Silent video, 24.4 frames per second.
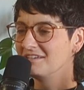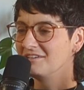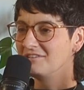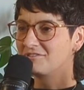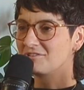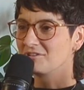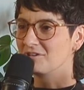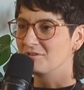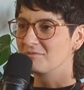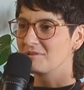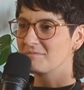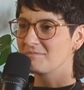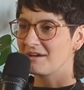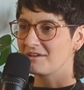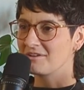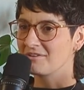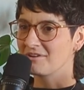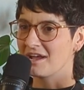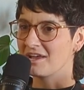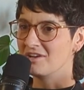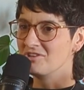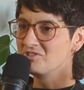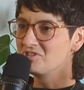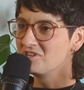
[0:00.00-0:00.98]
you told me about
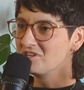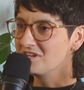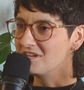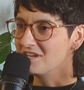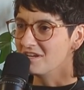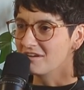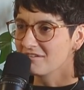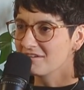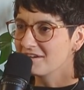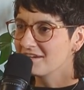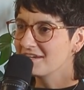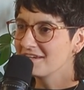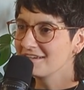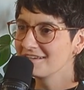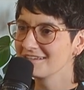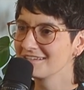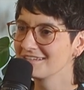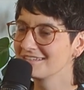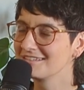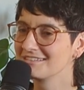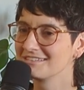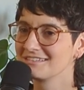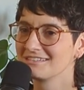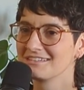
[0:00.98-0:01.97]
your
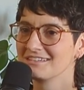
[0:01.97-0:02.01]
engineering